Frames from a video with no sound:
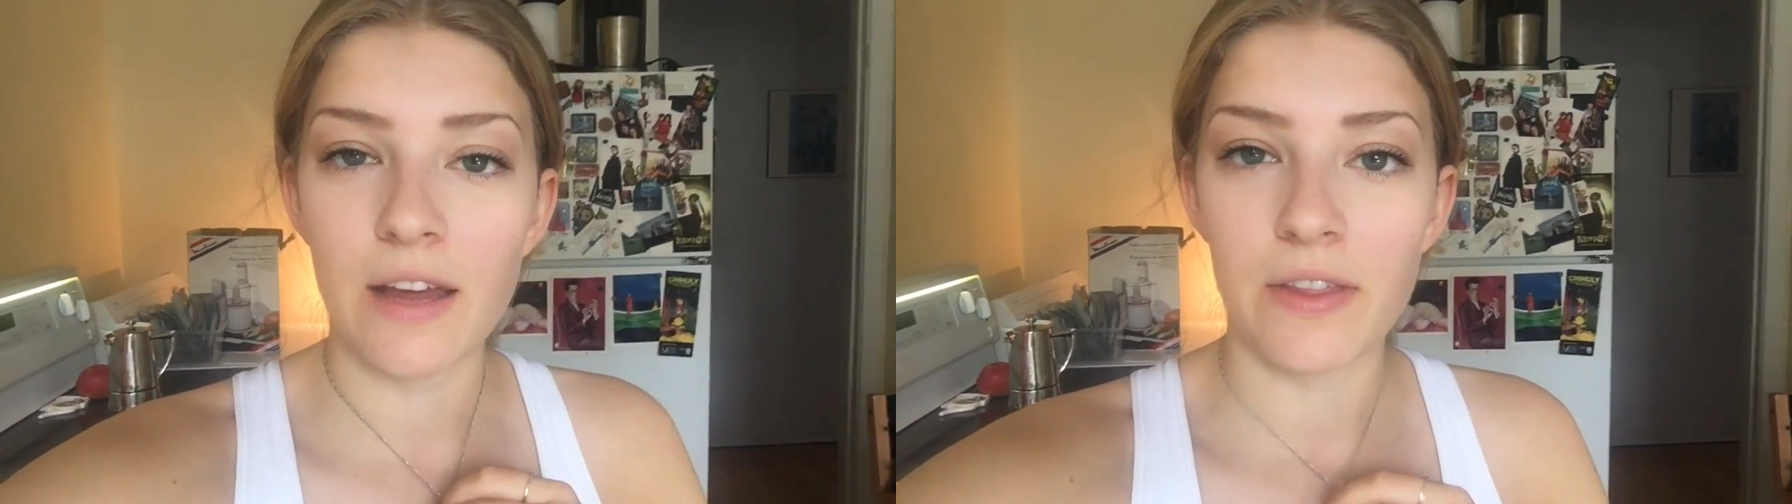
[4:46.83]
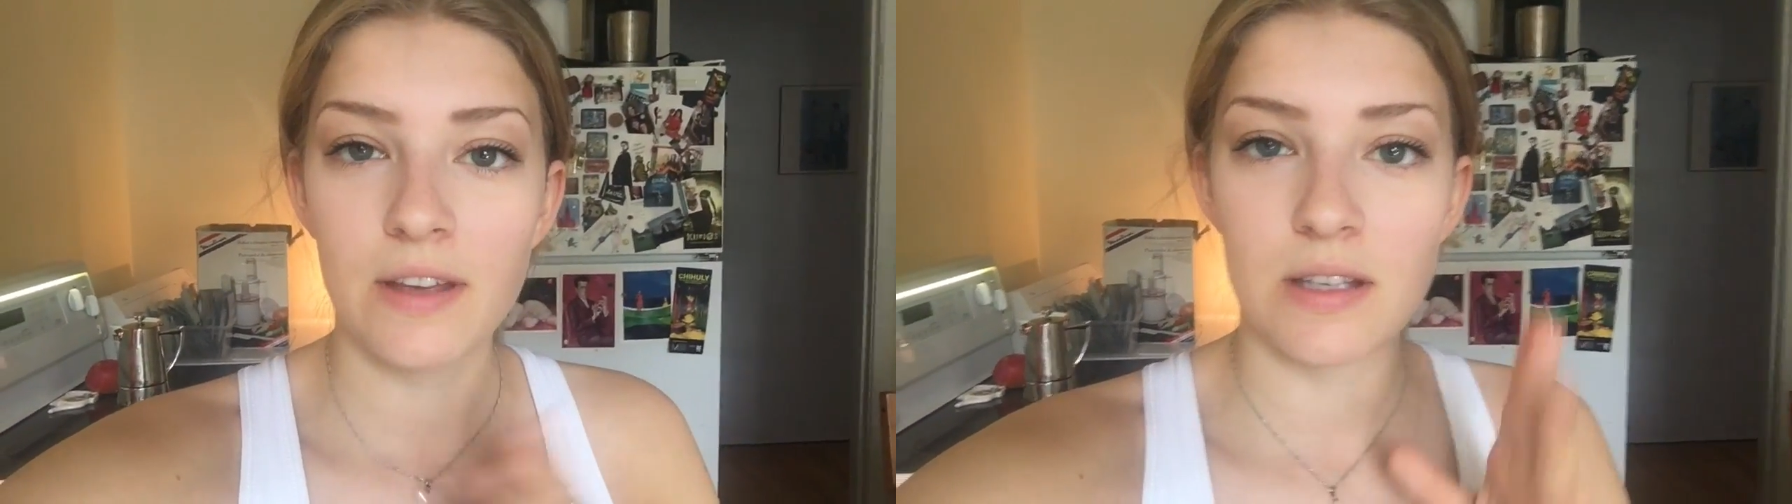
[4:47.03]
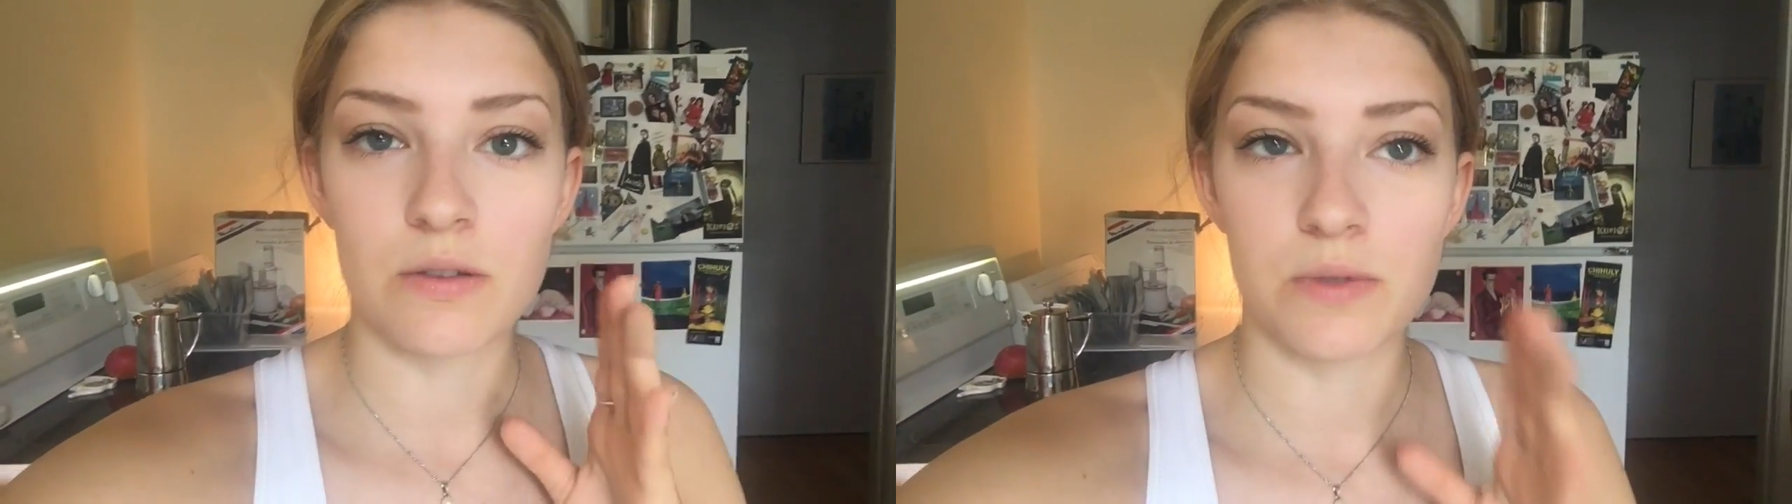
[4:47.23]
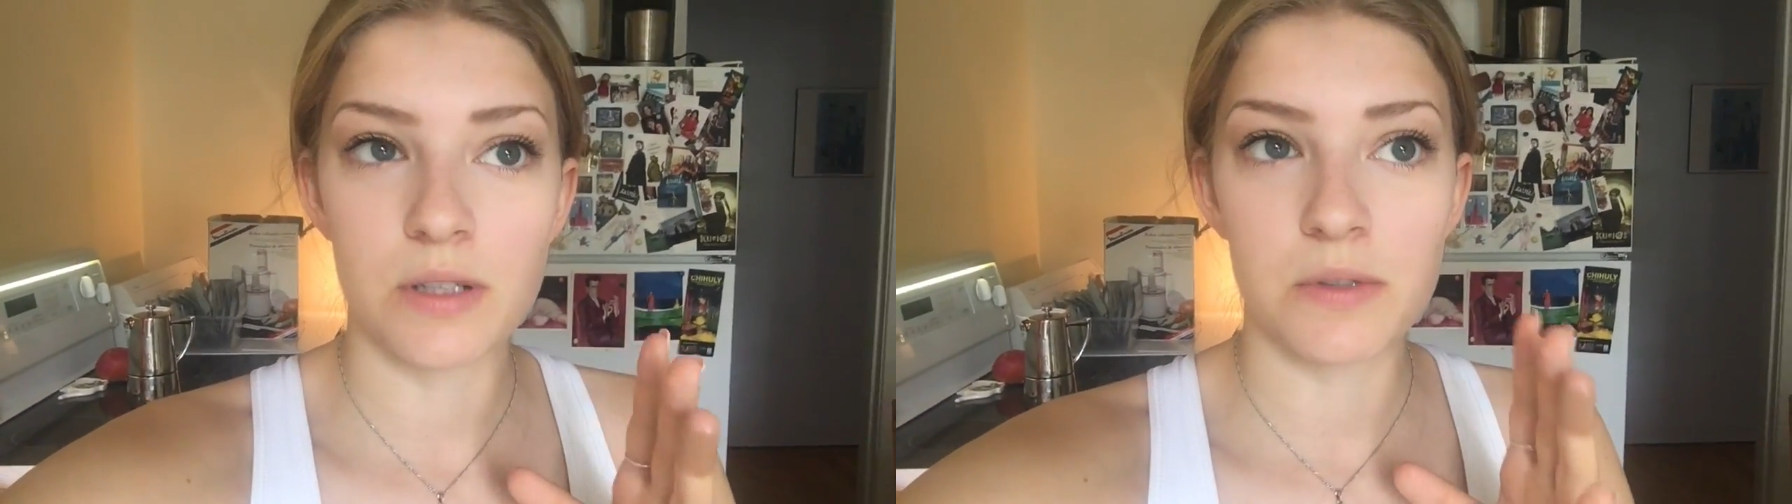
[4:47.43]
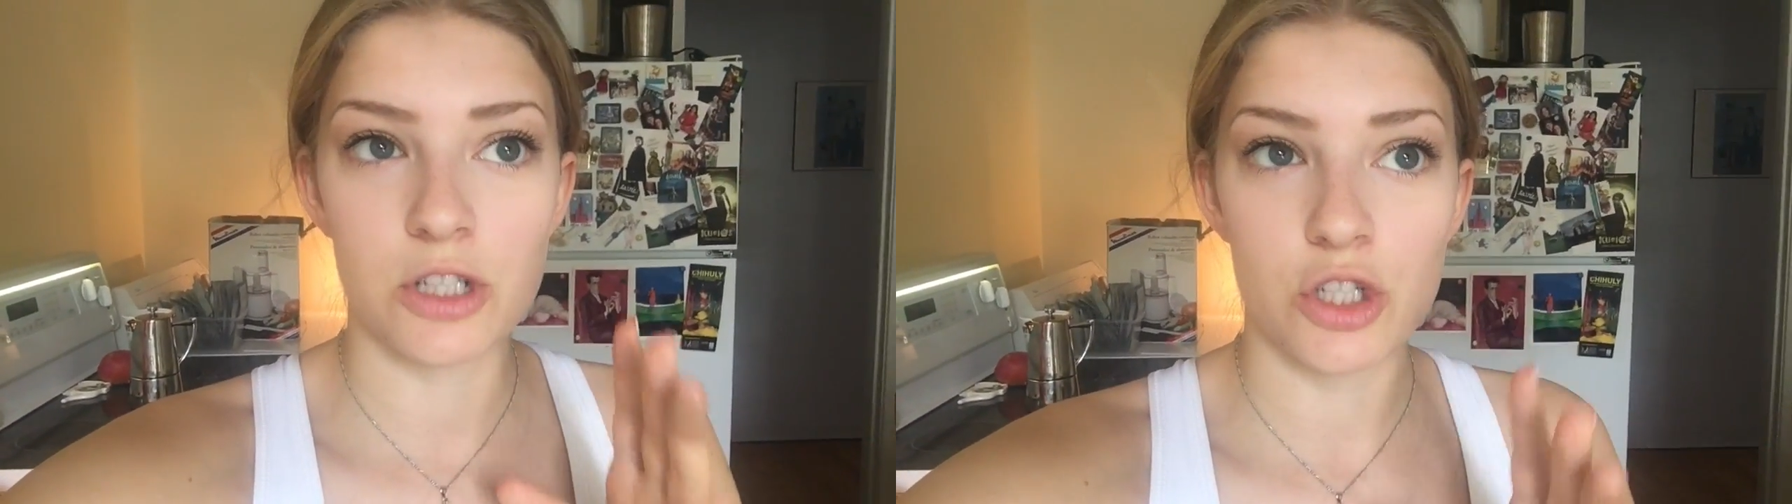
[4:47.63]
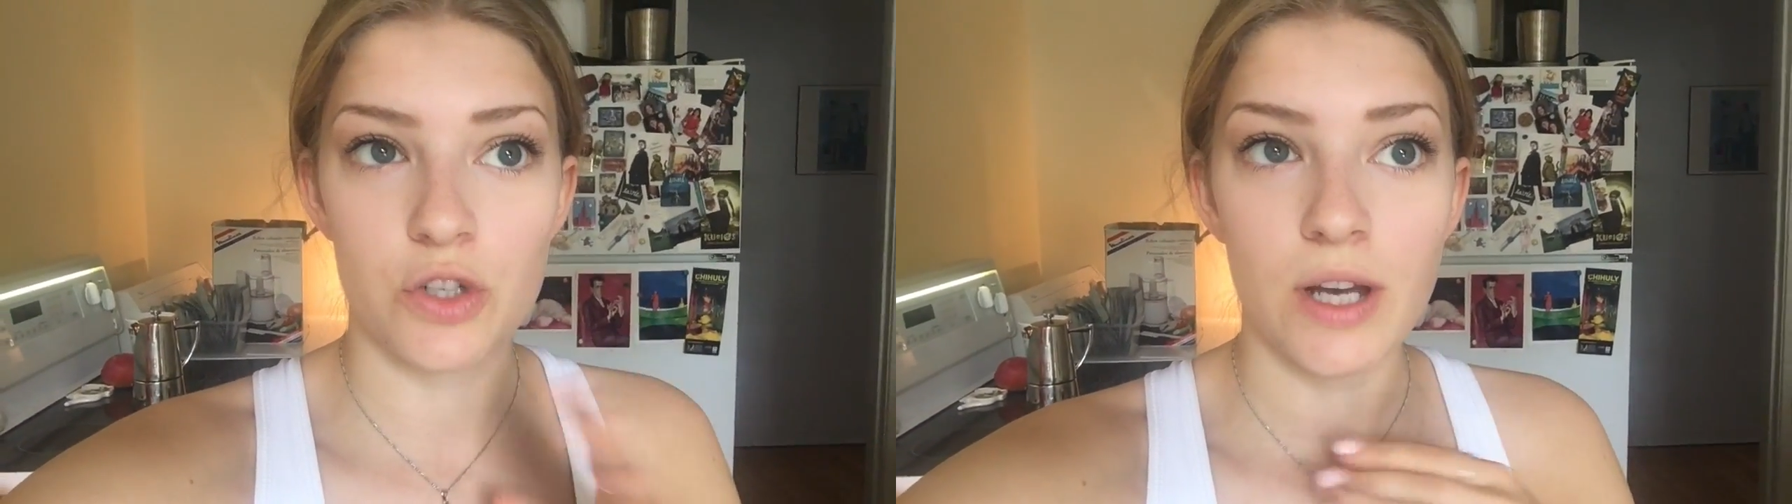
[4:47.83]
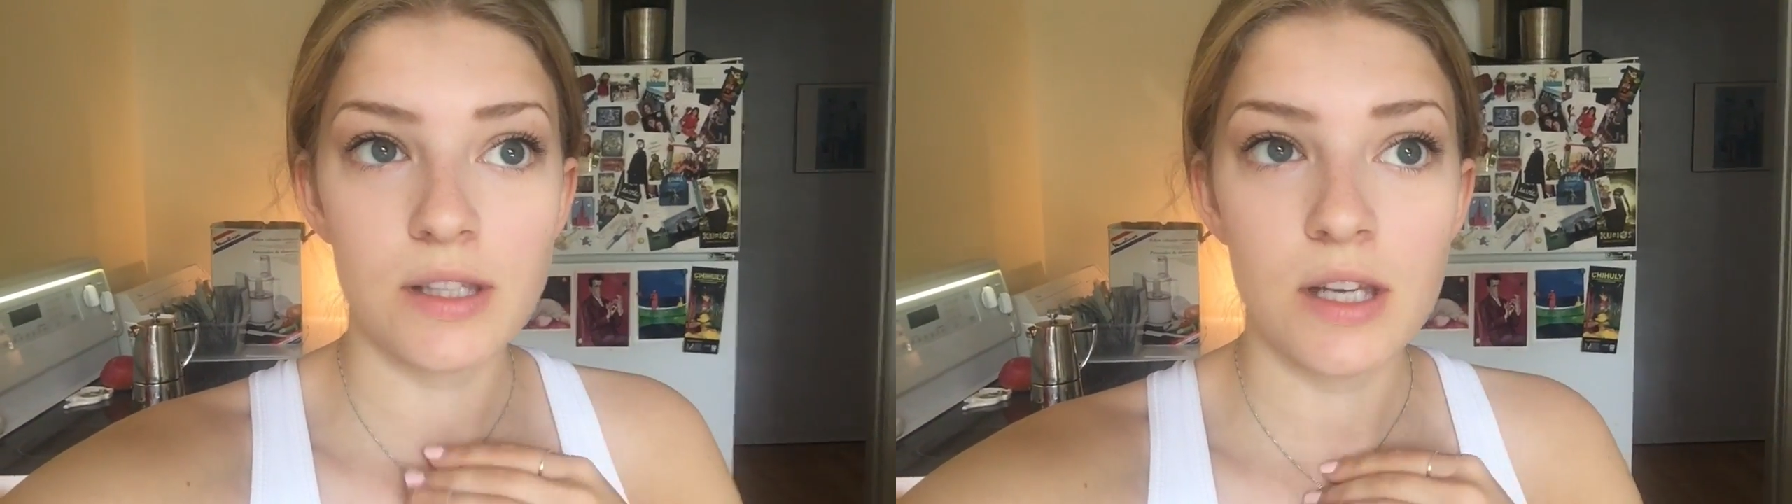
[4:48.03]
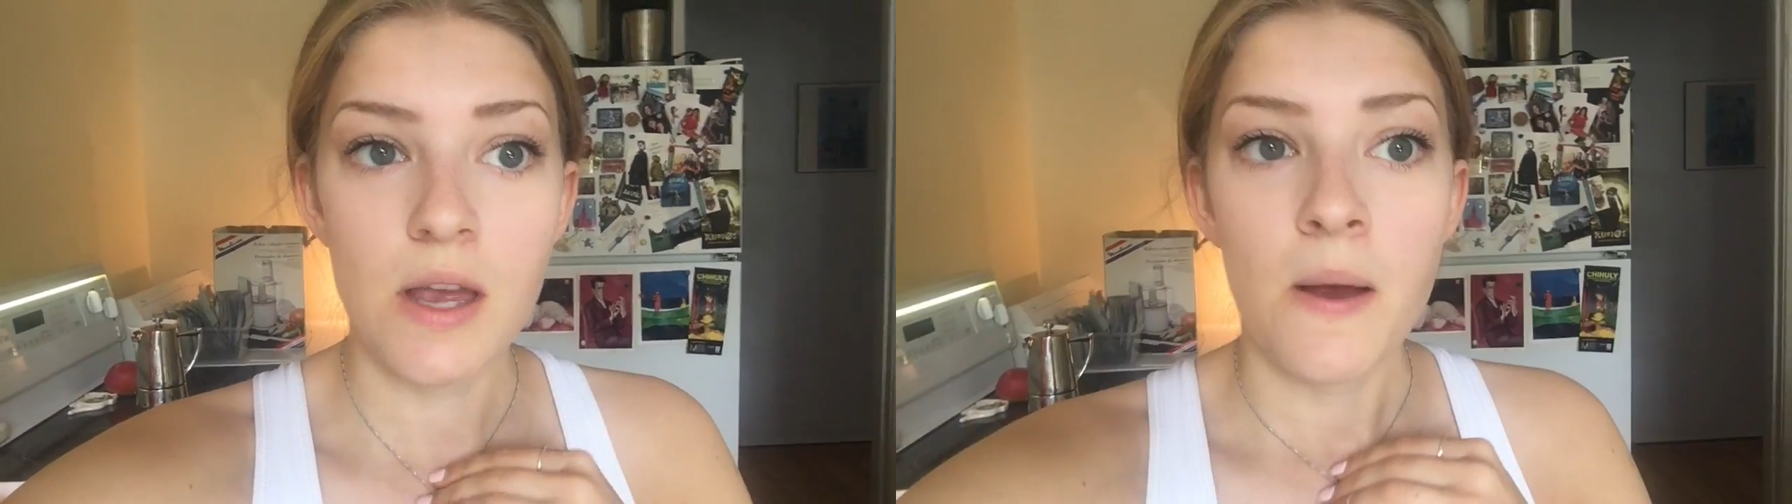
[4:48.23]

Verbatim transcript: I think I was really, really strict.